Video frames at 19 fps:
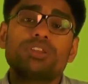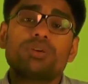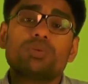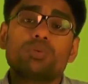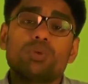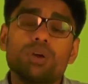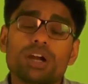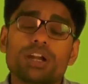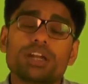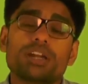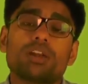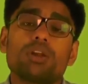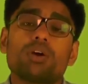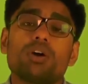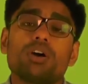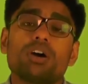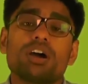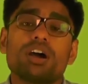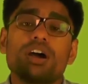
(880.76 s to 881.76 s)
the work
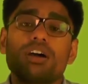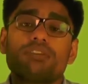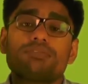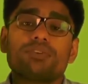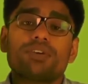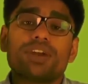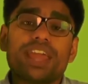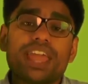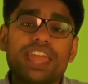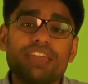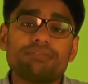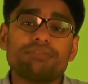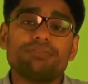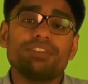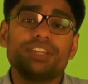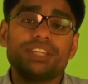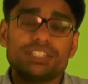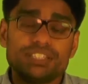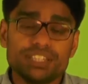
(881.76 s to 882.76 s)
log for
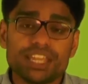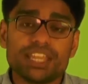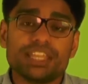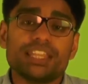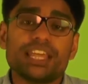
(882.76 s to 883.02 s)
every day